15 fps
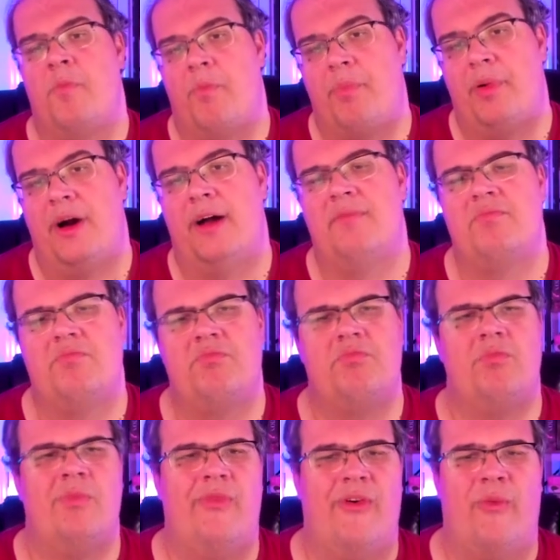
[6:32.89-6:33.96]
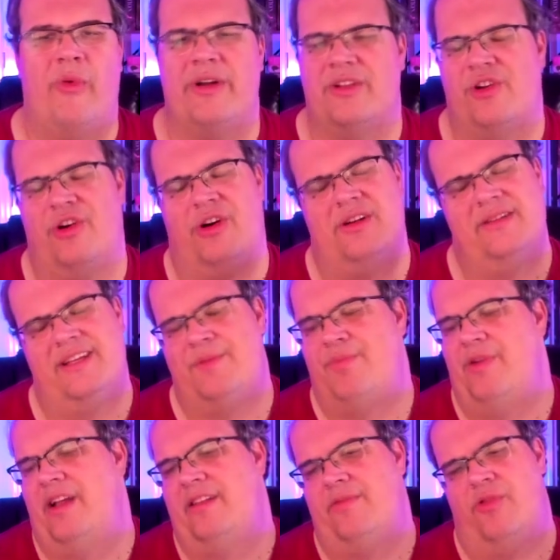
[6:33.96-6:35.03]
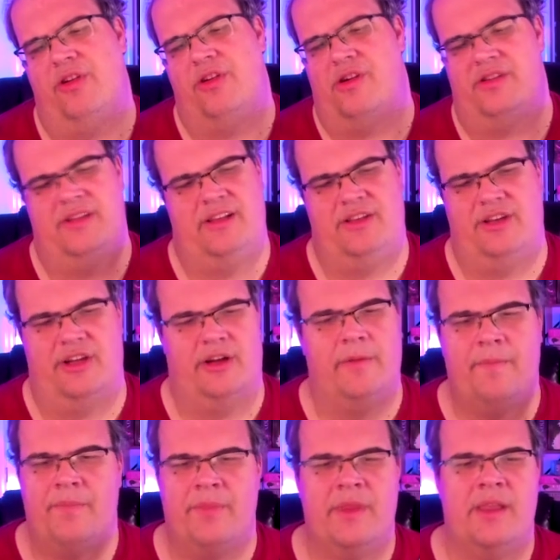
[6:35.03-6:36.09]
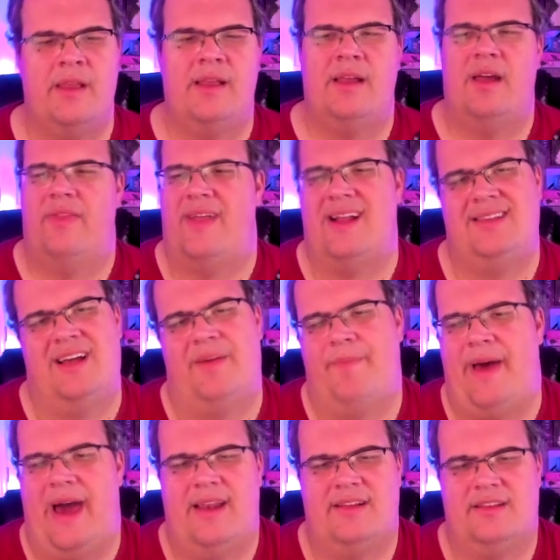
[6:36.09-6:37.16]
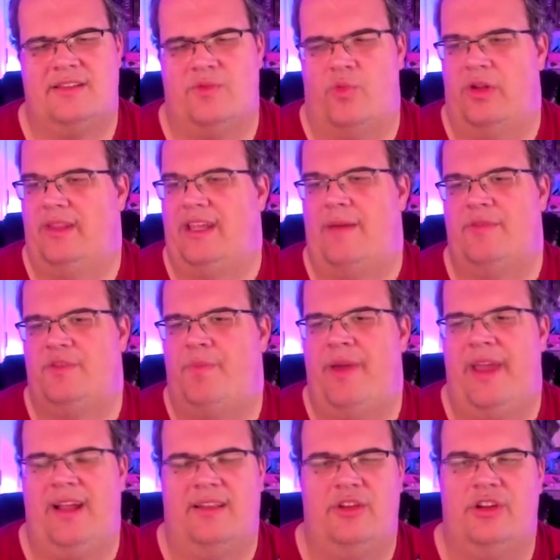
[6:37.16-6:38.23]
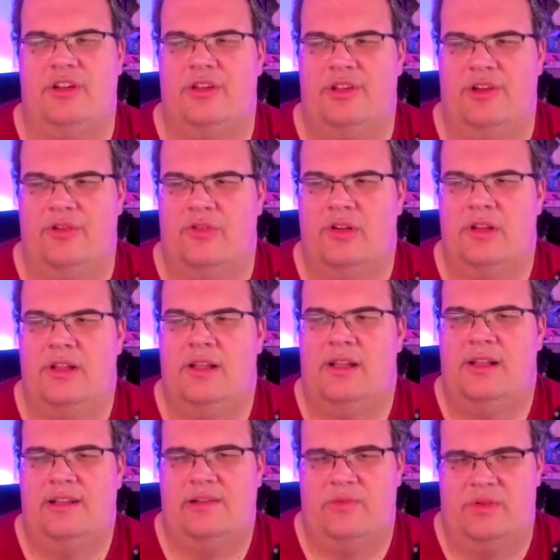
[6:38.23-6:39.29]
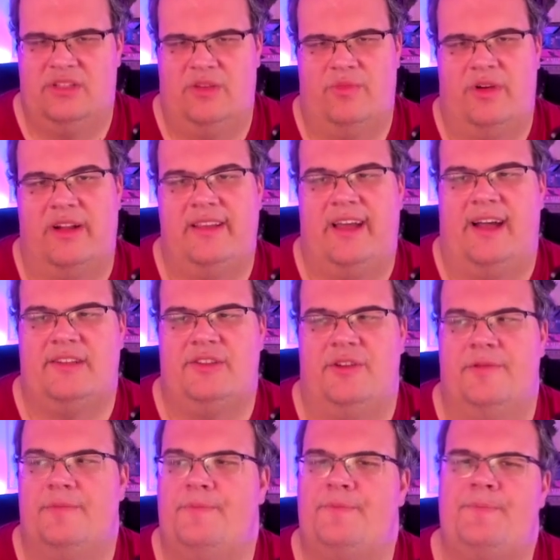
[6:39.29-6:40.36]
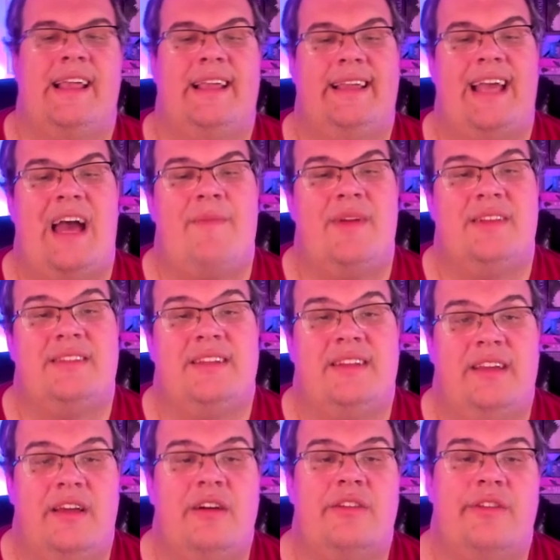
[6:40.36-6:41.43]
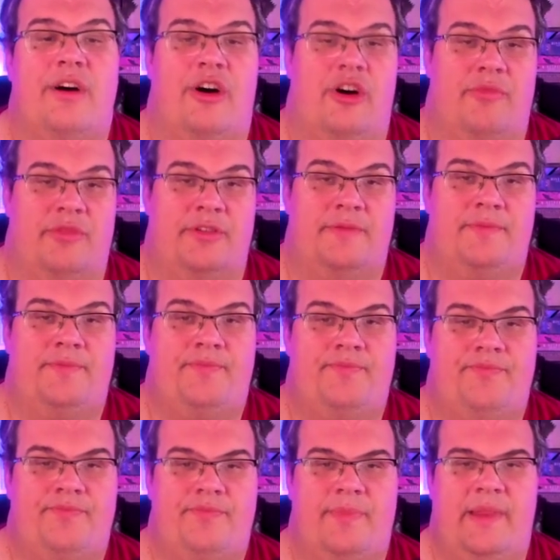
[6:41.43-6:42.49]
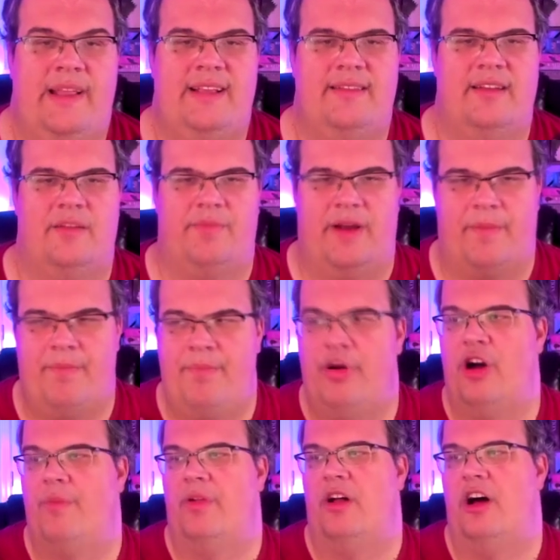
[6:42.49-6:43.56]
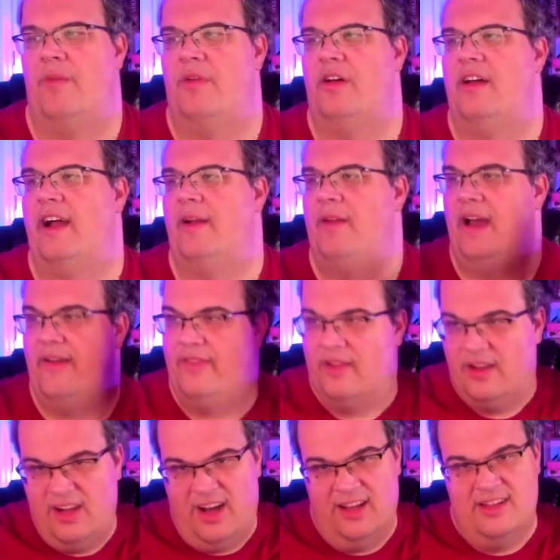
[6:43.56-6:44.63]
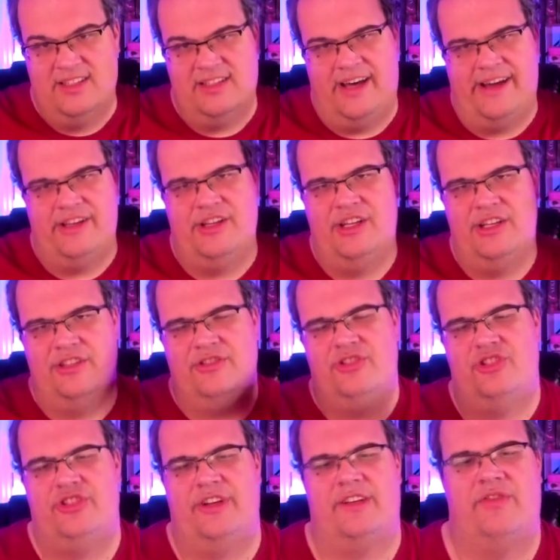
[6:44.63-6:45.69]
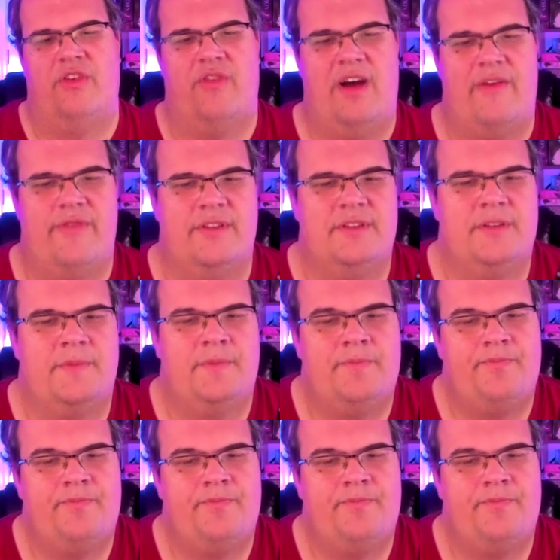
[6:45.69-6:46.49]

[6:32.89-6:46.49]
But for 1 cost, it's 1 cost that, you know, that's not bad. It's just 1 damage ping that you can do when someone attacks you. Gambit's Guild Armor. His little like purple armor, I've had the colors on just for reference.